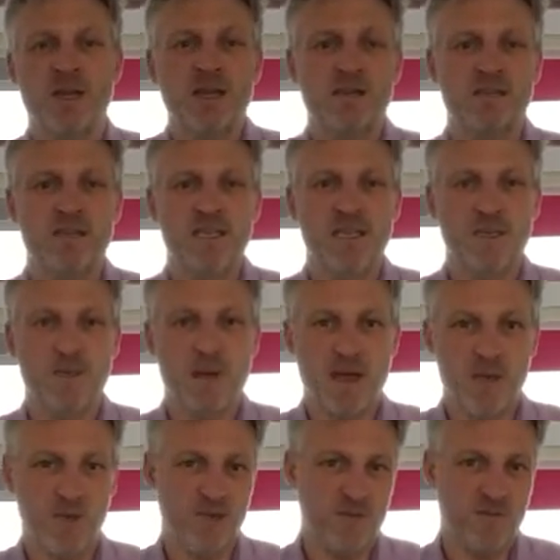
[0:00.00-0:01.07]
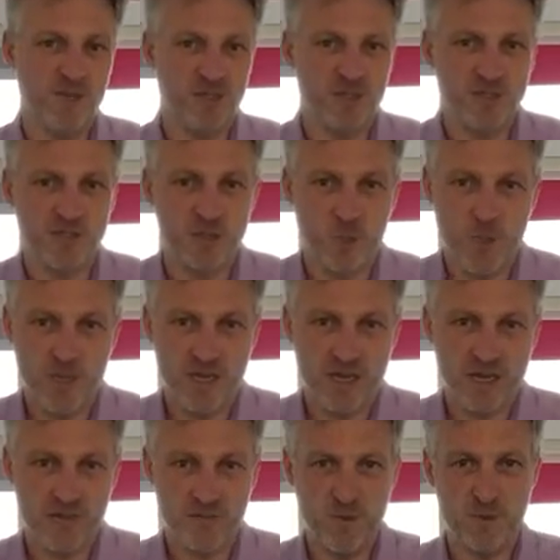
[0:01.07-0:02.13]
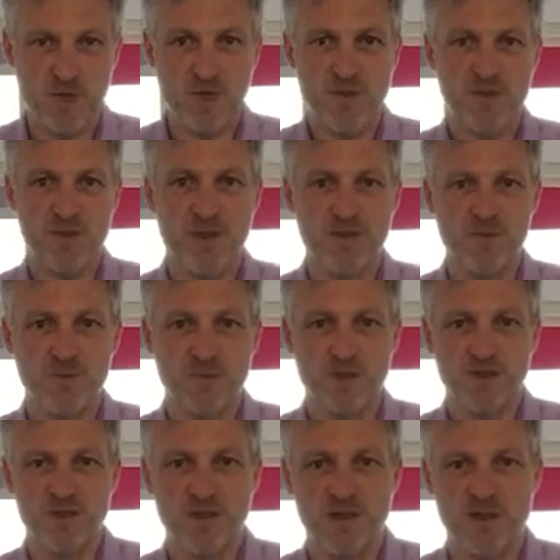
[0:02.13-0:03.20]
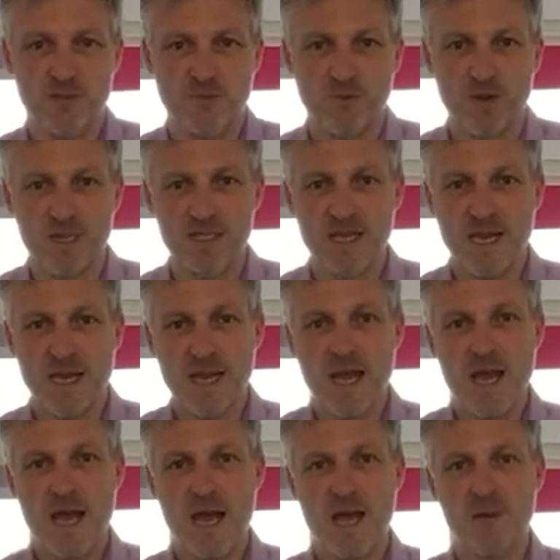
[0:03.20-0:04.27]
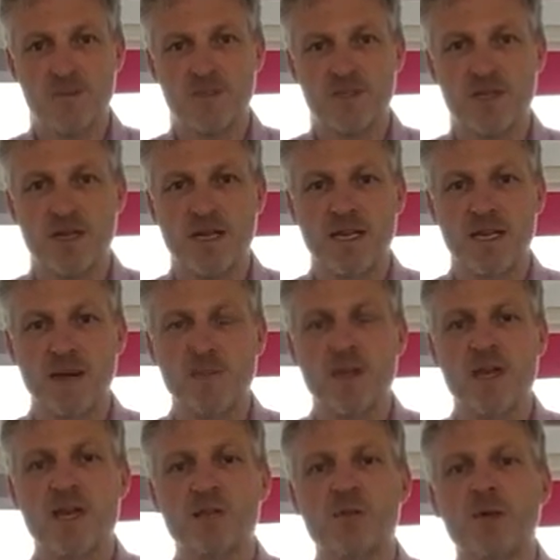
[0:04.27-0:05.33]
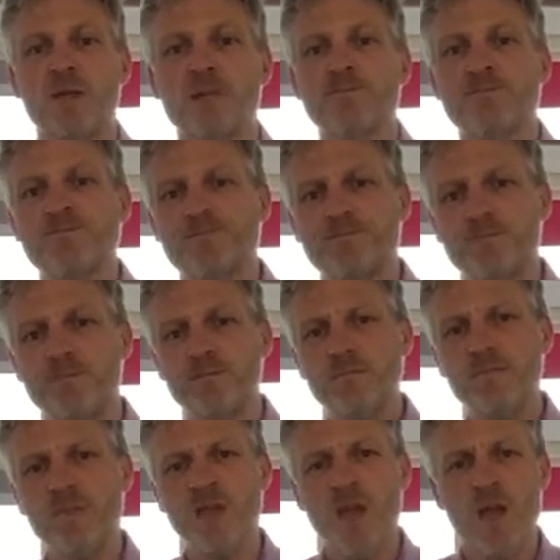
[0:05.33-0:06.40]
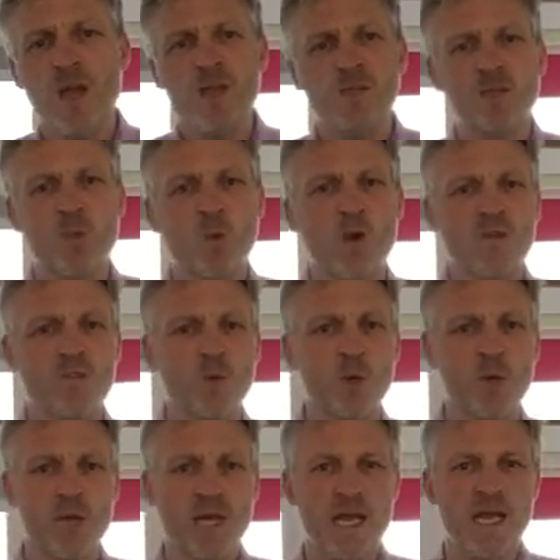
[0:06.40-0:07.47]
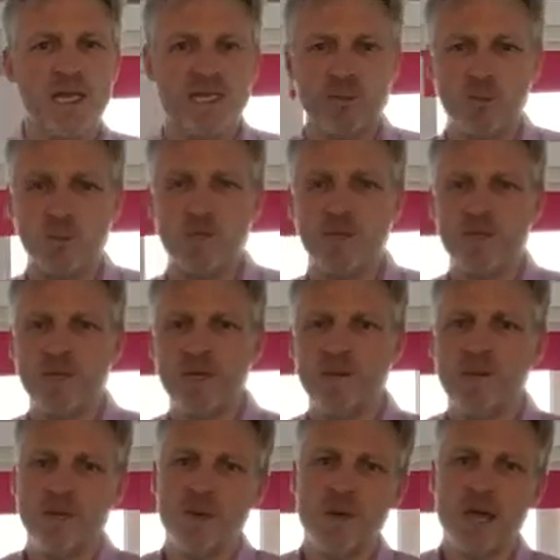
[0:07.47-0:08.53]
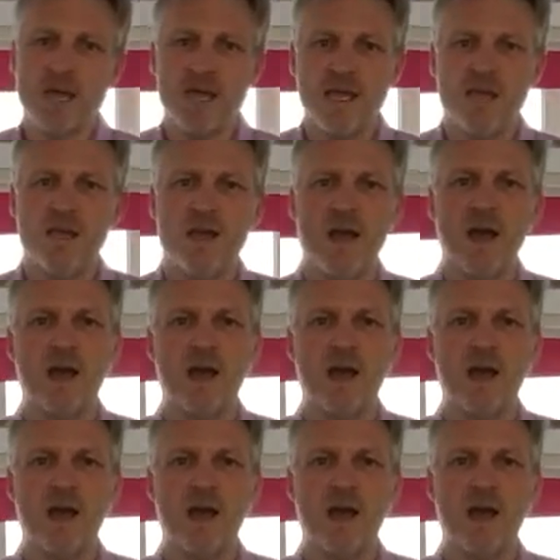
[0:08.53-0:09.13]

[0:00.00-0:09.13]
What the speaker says: let's see about the adventures that we're going to have on our 1,000-mile cycle ride cycling up the country. So why have we got Nelly? Well, the BPMA